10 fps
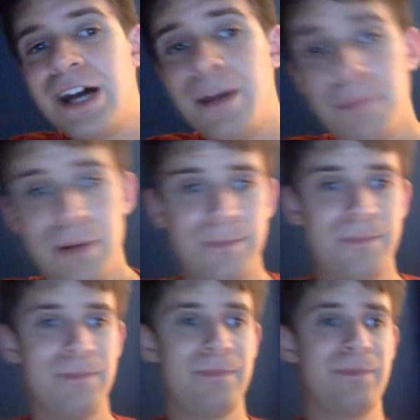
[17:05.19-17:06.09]
up.
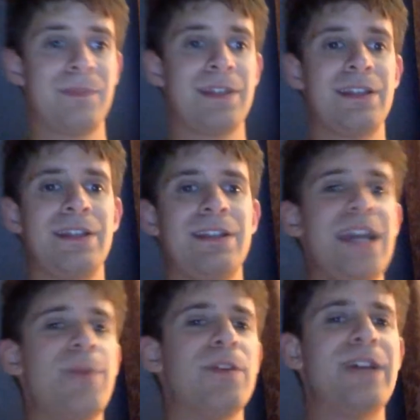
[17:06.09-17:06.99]

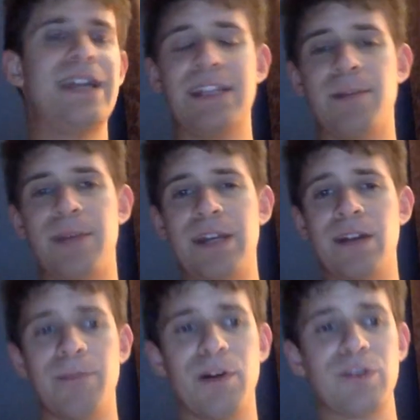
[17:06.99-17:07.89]
Gable then end up
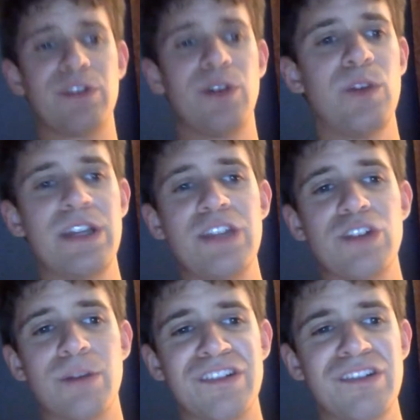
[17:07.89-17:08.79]
hitting Humberto with a
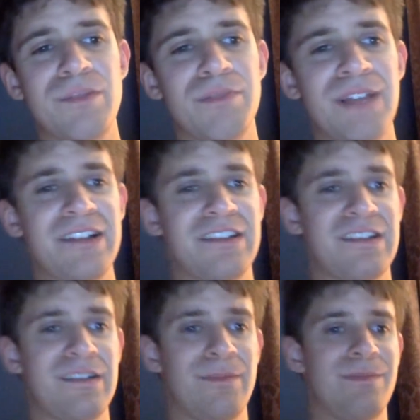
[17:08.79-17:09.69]
German
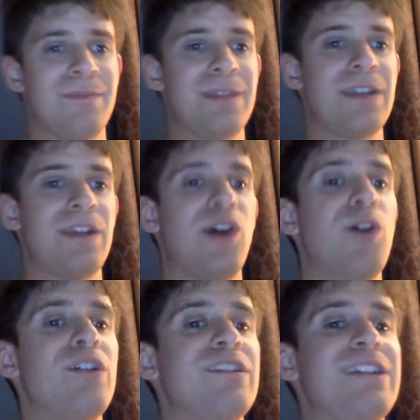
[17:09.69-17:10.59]
suplex.
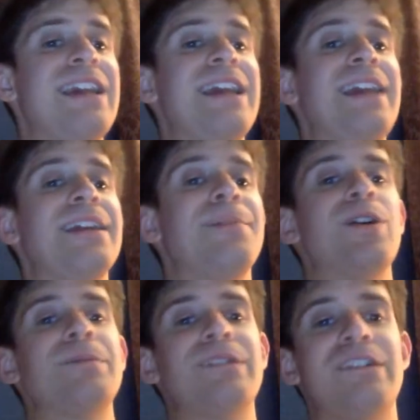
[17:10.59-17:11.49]
Otis then end up
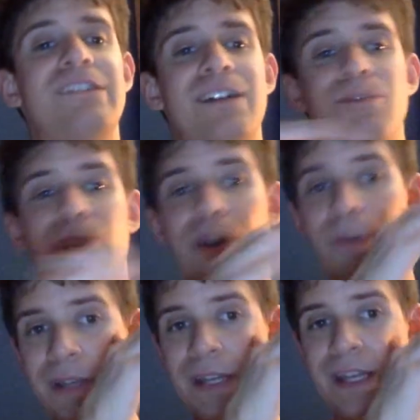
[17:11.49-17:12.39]
going up to the second
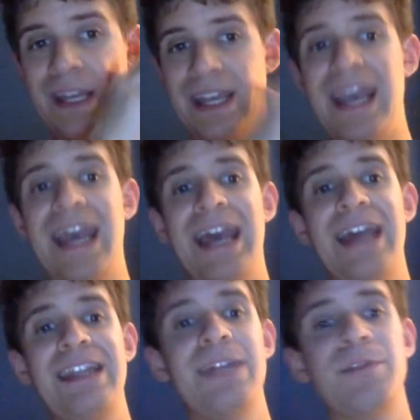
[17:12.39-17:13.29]
rope,
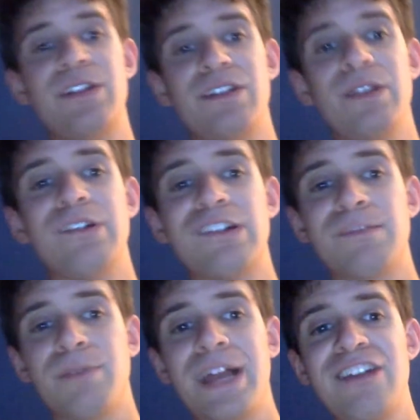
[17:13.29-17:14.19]
and he ended up delivering a
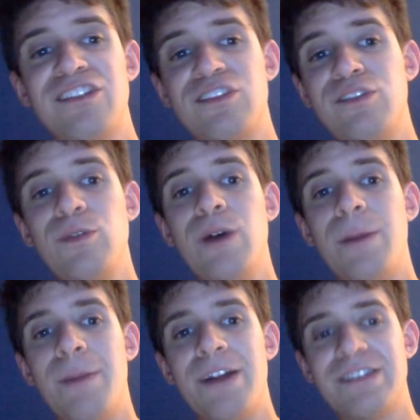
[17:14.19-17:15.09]
splash to
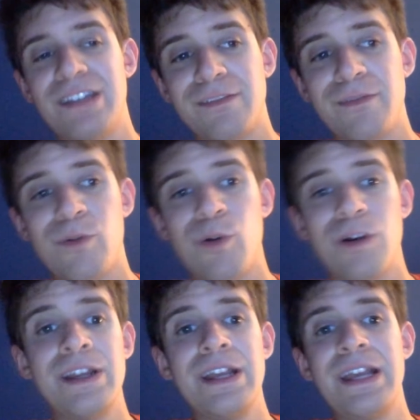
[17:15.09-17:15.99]
Montez Ford,